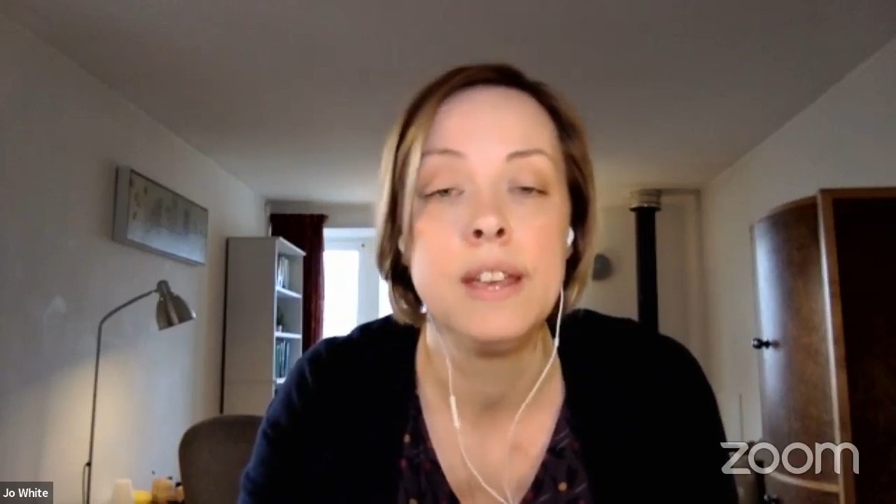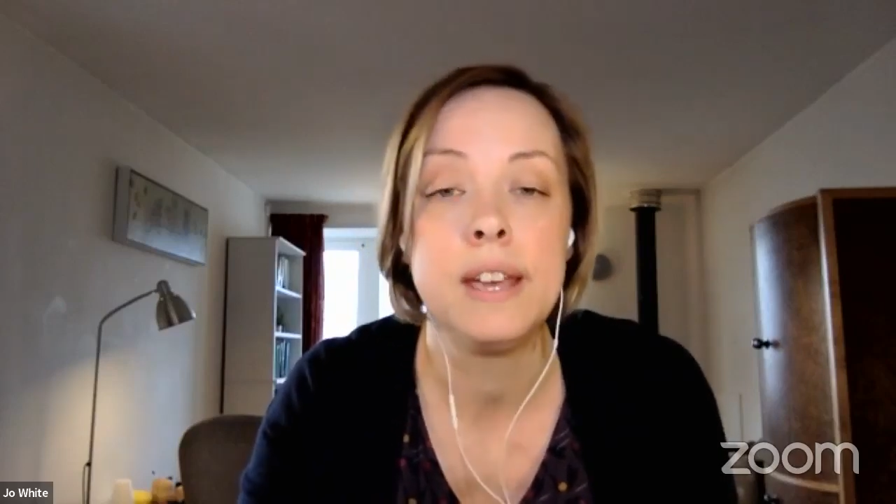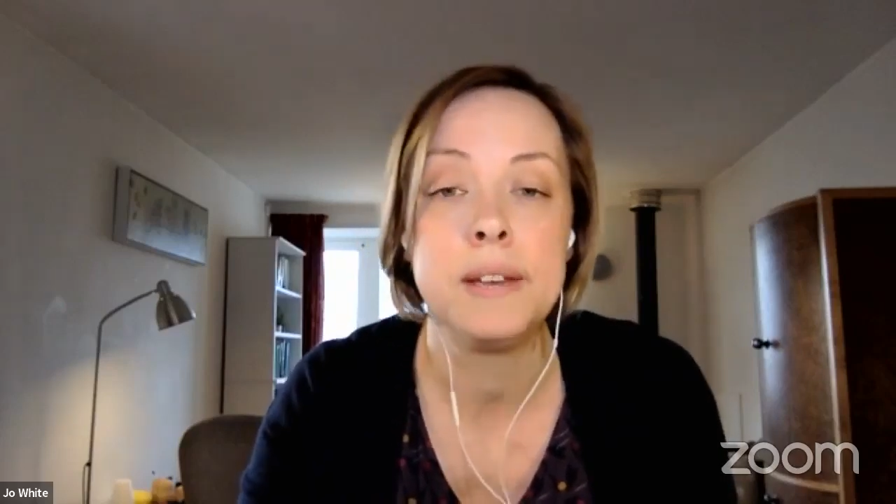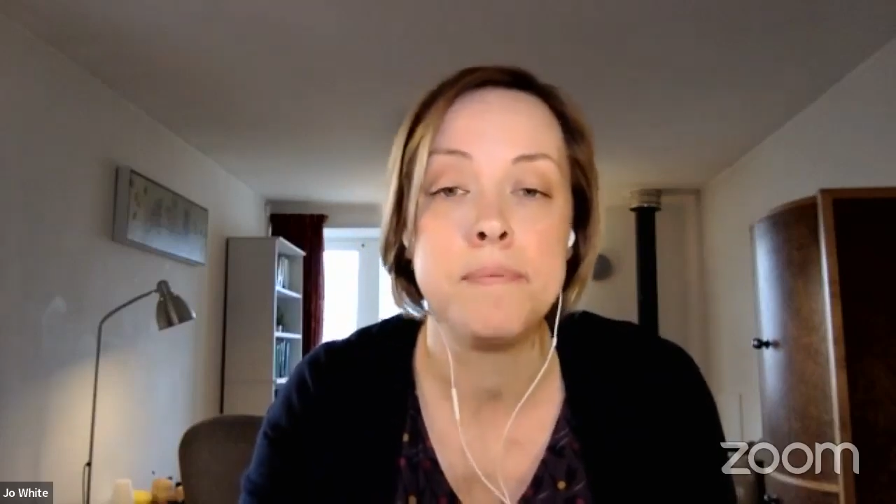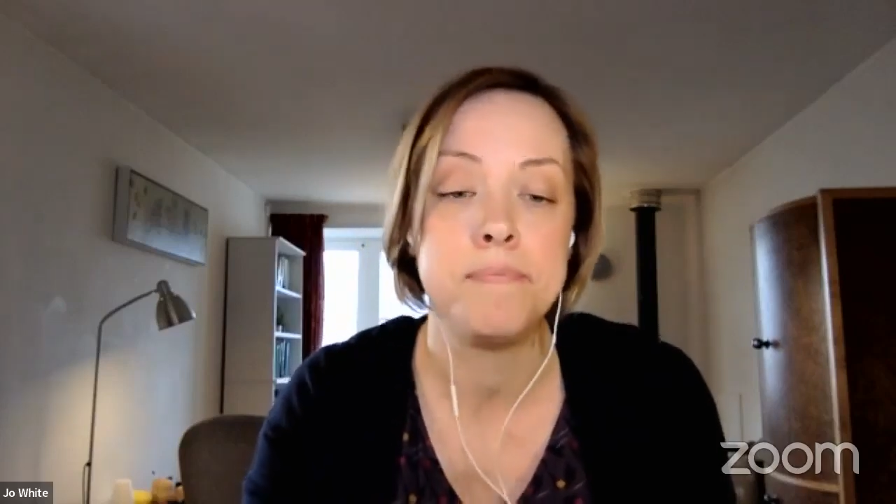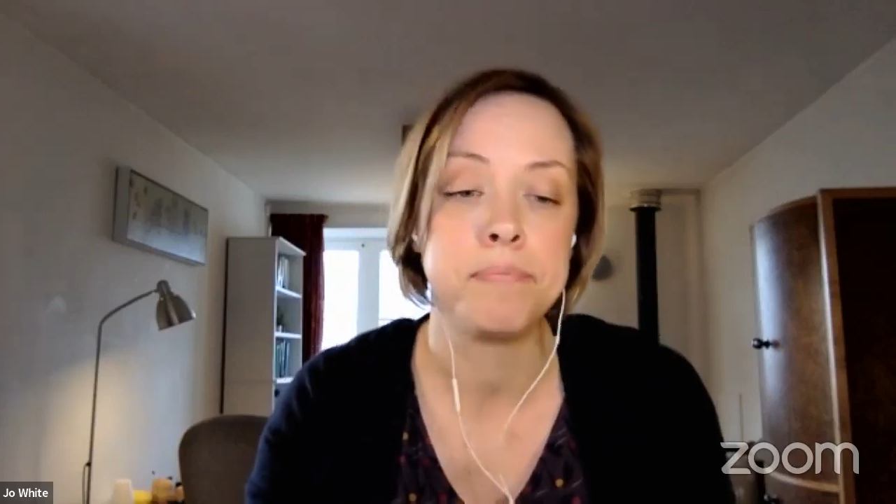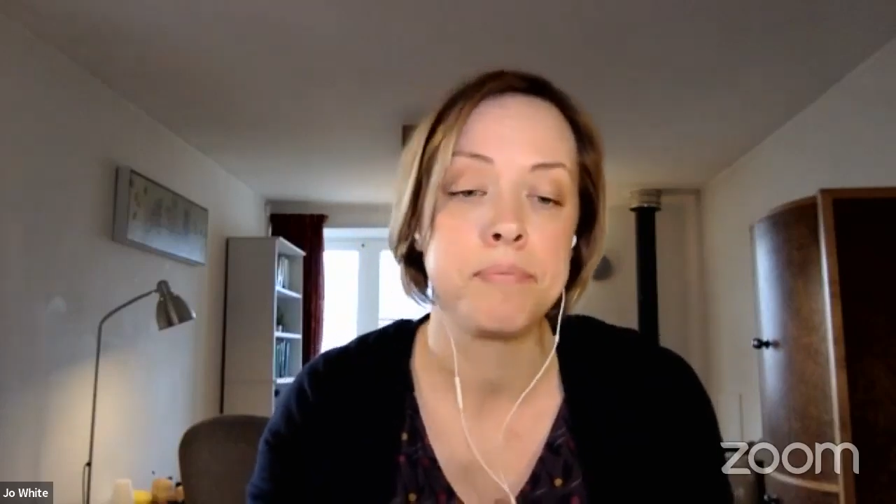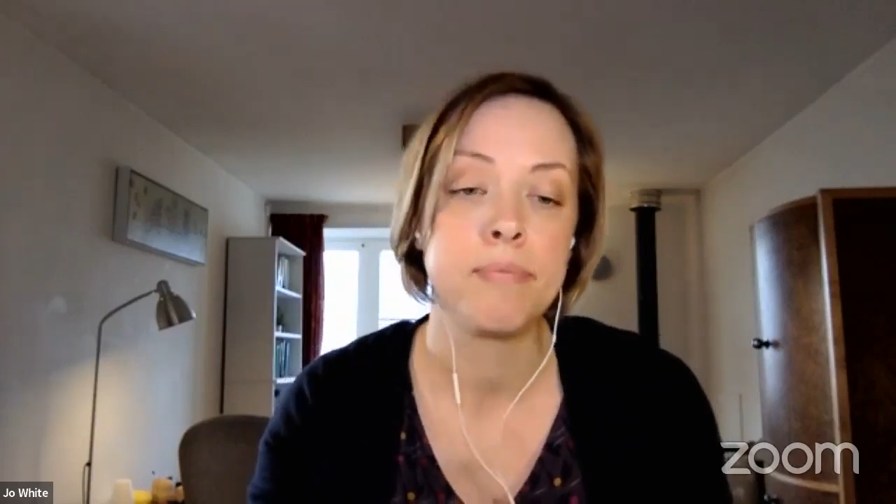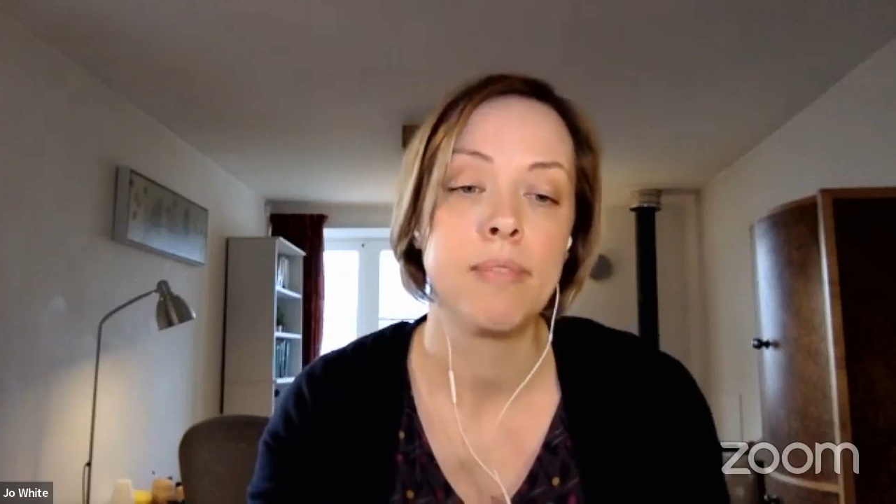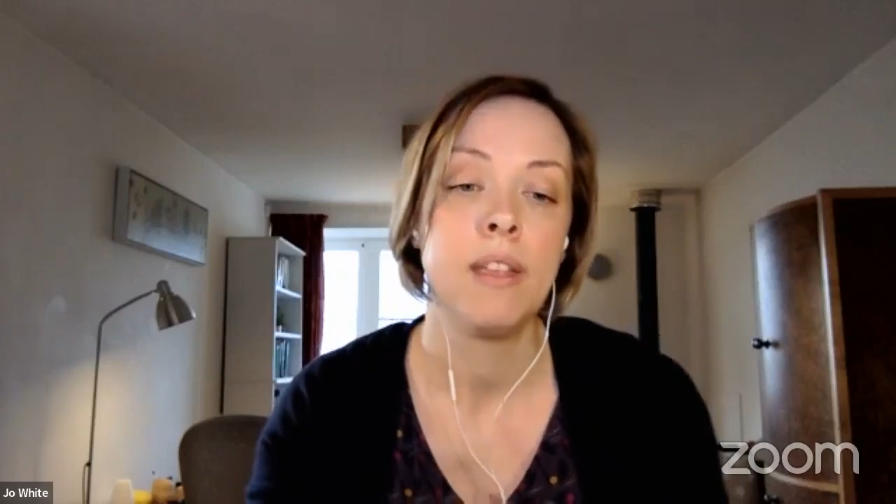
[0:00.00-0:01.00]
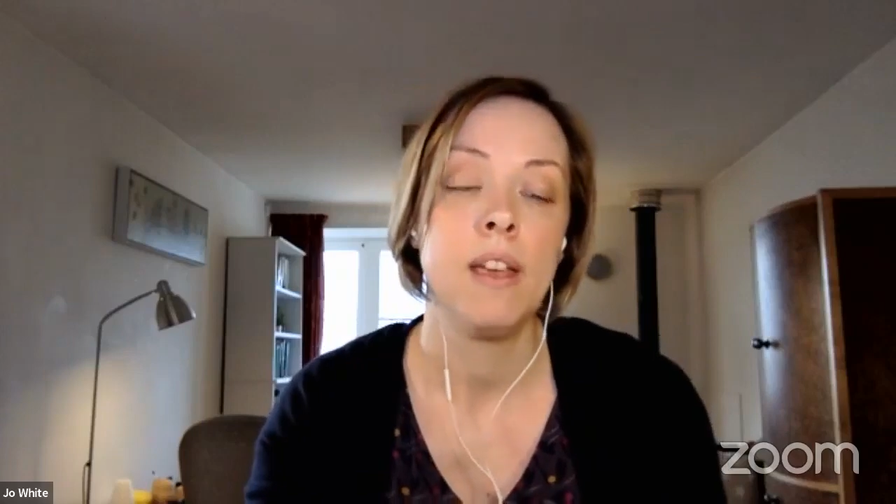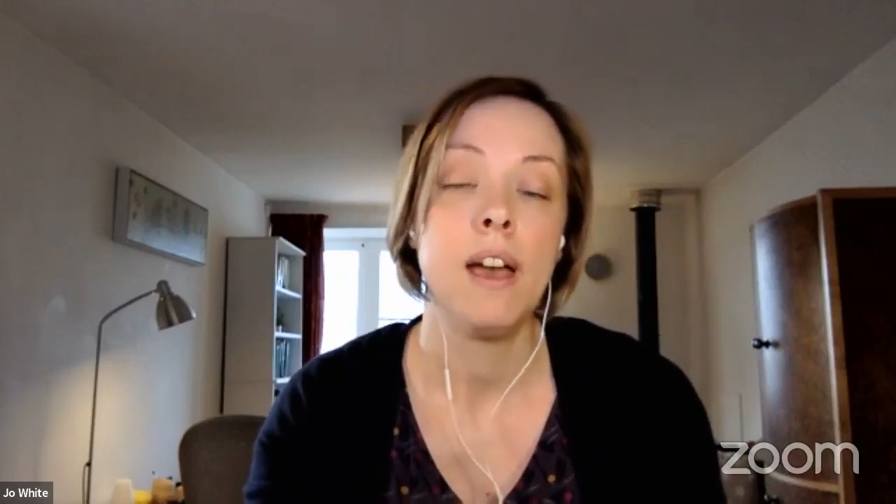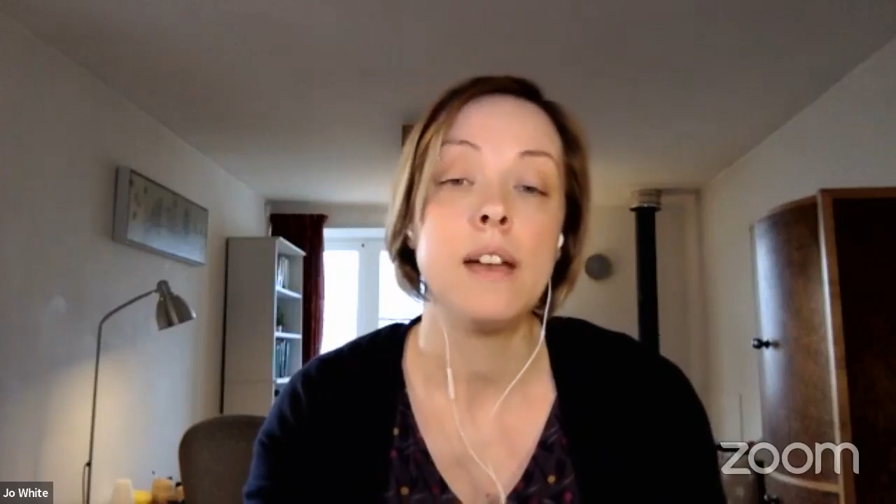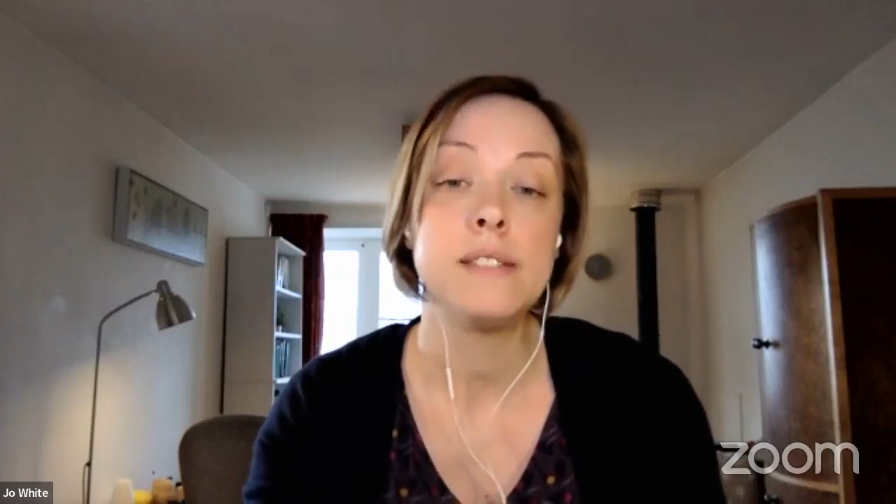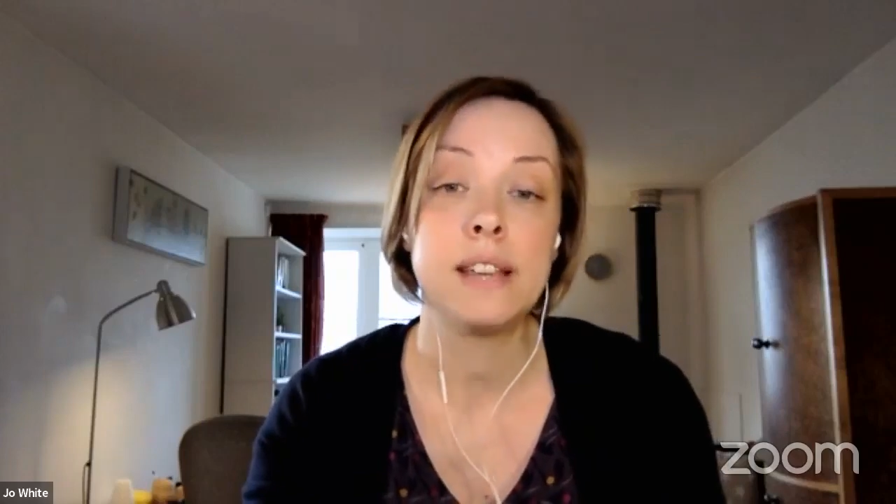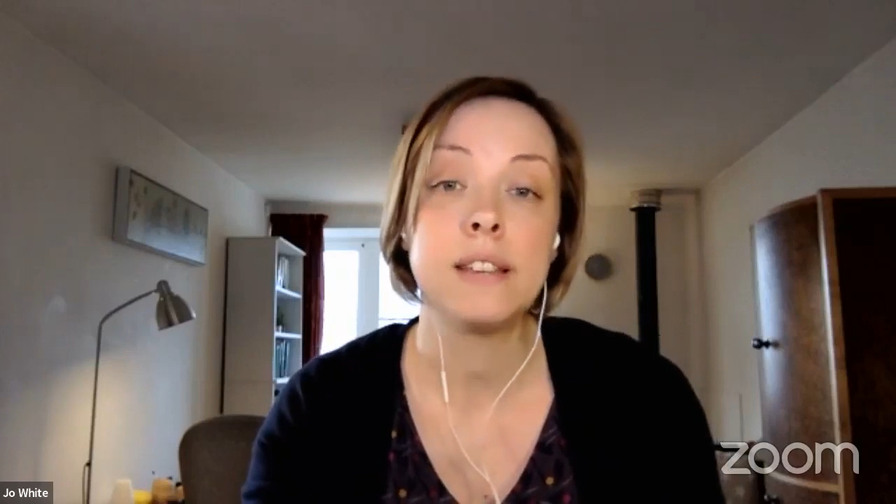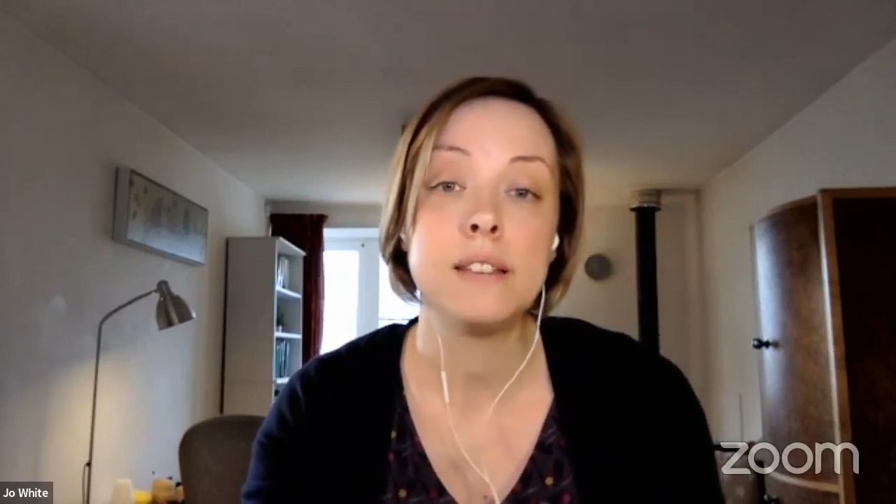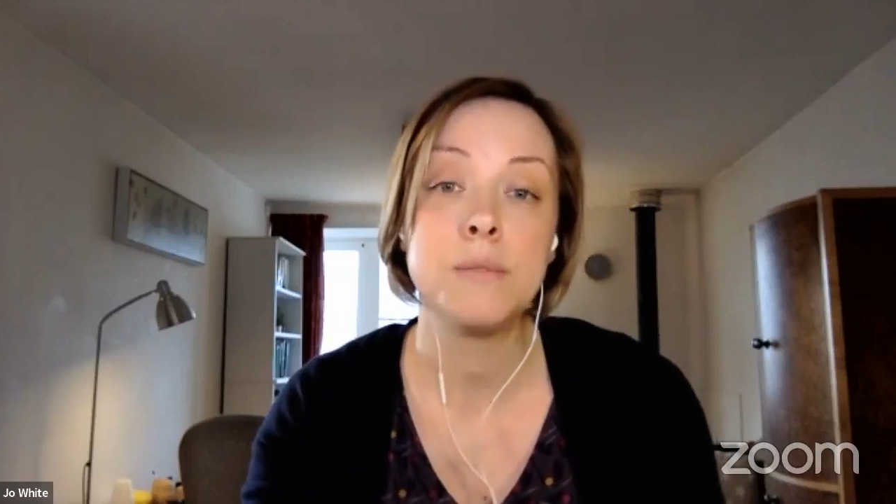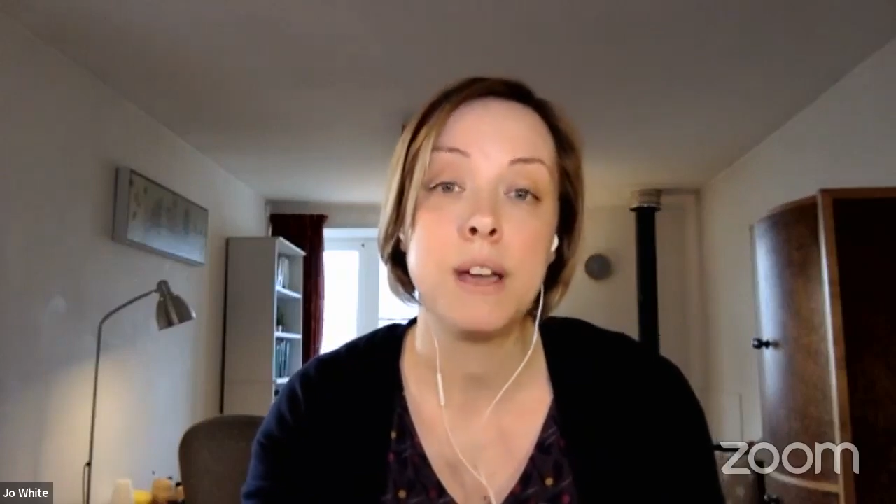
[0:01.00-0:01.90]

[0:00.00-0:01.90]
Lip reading: A second